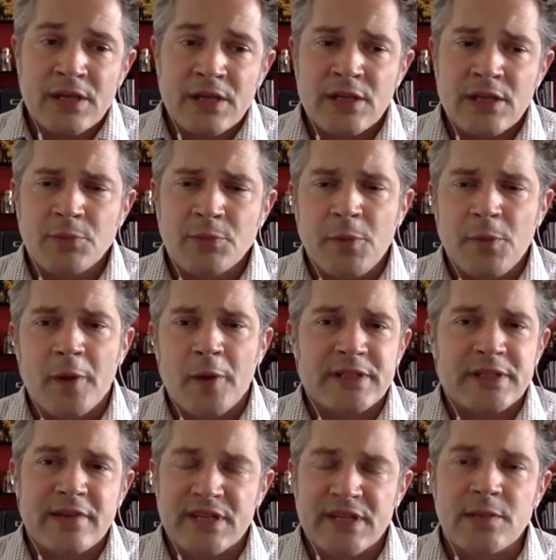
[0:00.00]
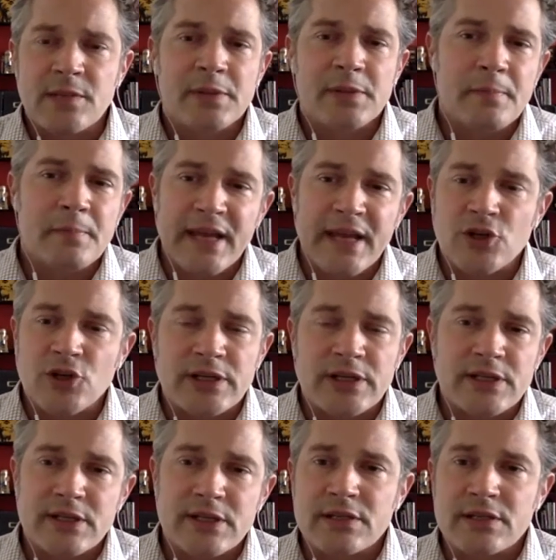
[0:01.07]
Some departments have discipline
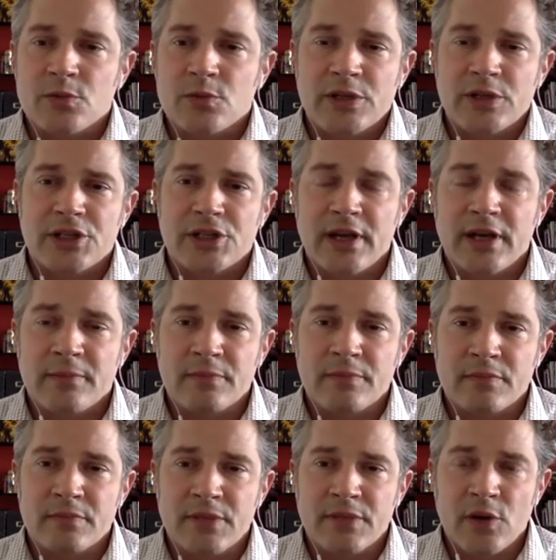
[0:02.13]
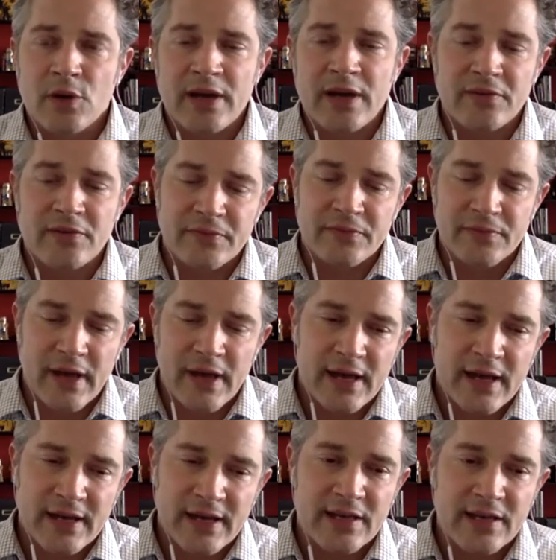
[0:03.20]
matrices, which kind
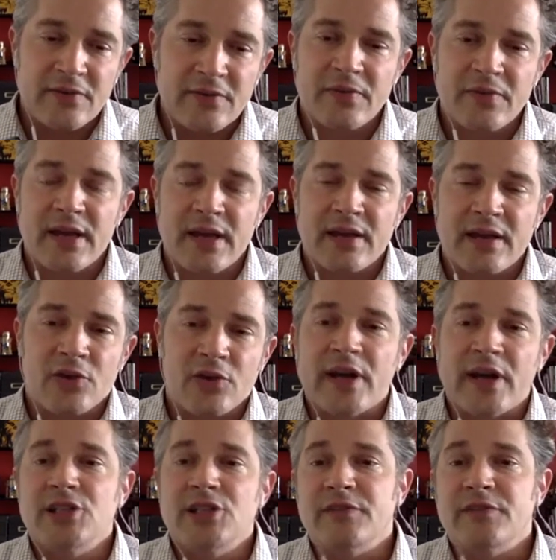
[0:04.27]
of give a range